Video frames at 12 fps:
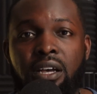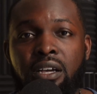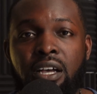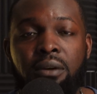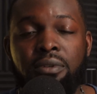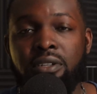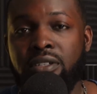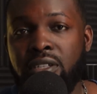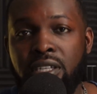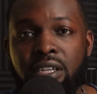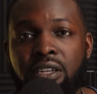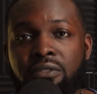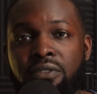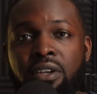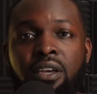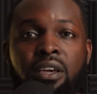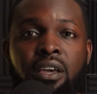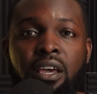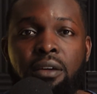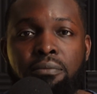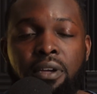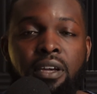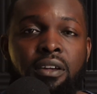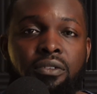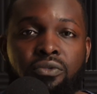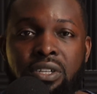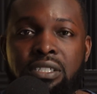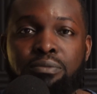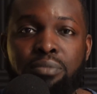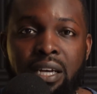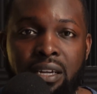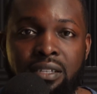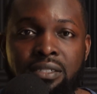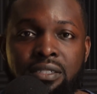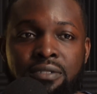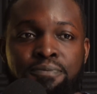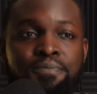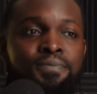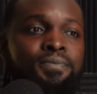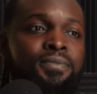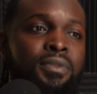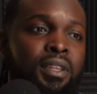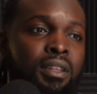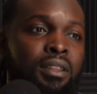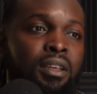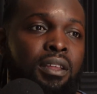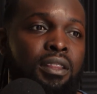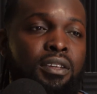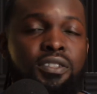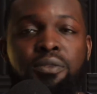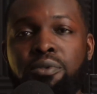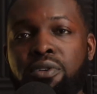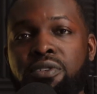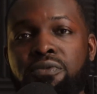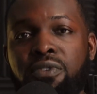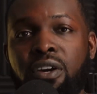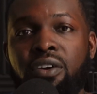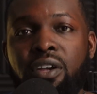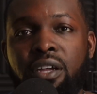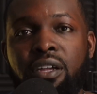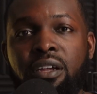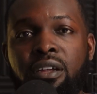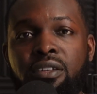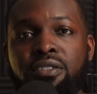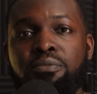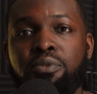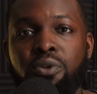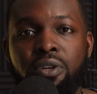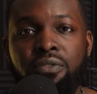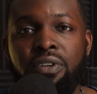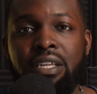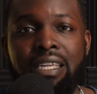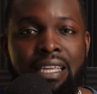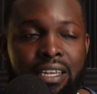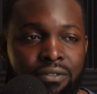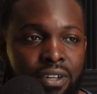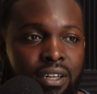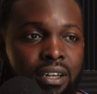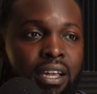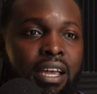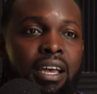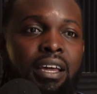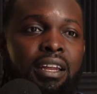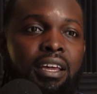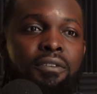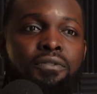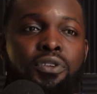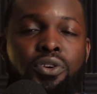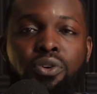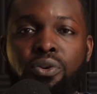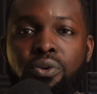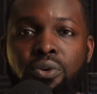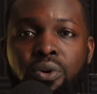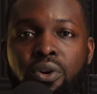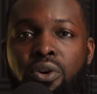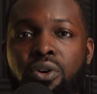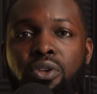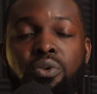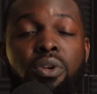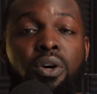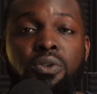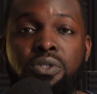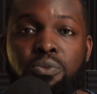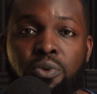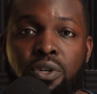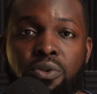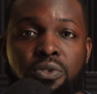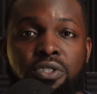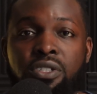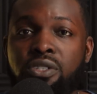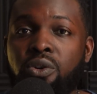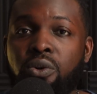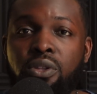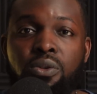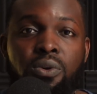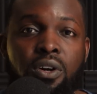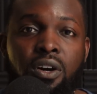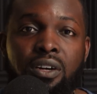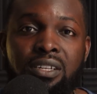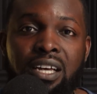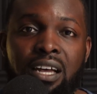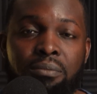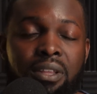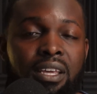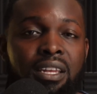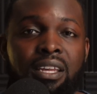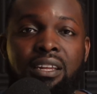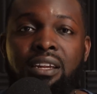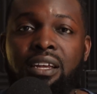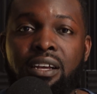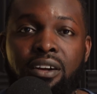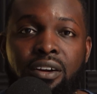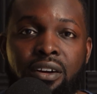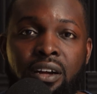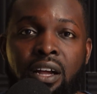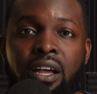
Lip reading: commented to leave and pay respects. This community is very supportive and giving, and if you or you know someone who's just going through a hard time and they need an ear,